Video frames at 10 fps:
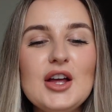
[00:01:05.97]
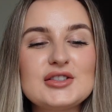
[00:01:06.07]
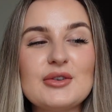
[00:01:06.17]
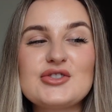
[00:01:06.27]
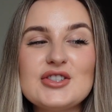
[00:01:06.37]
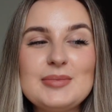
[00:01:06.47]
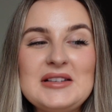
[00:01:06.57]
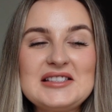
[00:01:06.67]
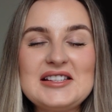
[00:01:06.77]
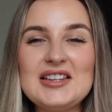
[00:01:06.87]
So it's just been
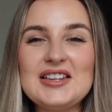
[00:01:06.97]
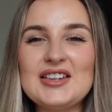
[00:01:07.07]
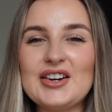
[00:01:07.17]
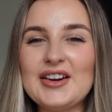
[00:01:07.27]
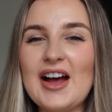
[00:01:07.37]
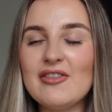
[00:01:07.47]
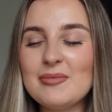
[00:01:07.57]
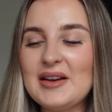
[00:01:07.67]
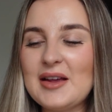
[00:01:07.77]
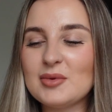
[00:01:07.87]
sitting there and I
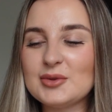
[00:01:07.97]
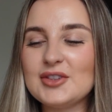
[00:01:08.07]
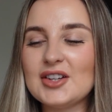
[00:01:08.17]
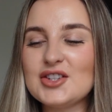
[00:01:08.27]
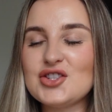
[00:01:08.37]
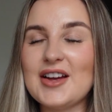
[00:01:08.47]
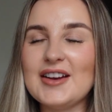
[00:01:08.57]
haven't been able to touch it.